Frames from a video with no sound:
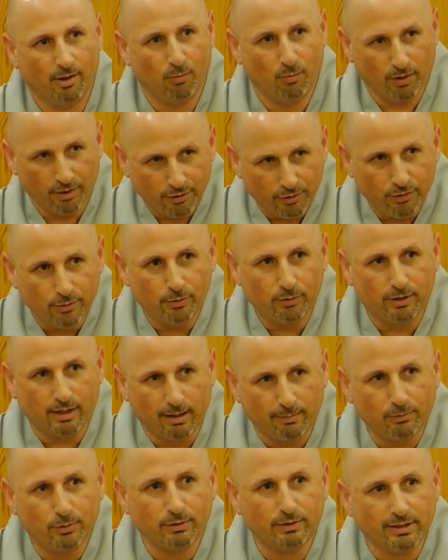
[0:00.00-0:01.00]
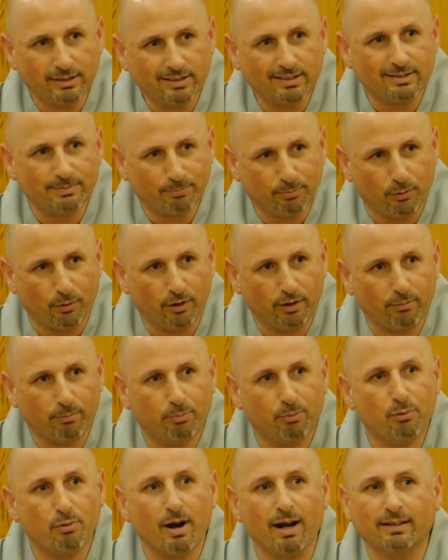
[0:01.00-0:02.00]
When you come to this point,
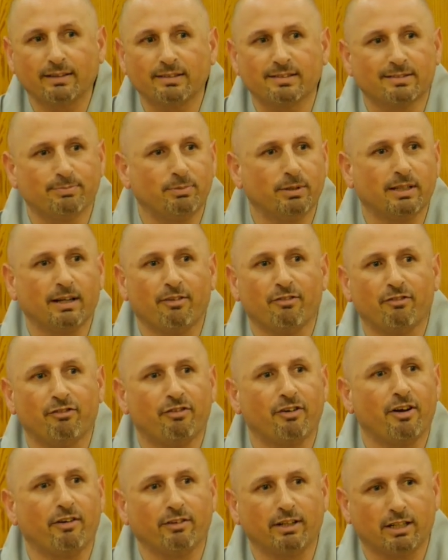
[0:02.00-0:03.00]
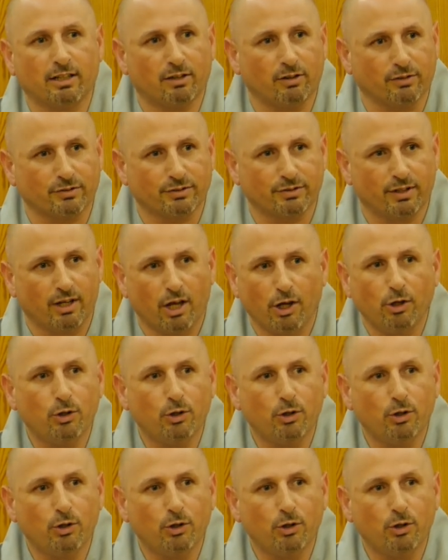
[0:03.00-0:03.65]
practice become very close.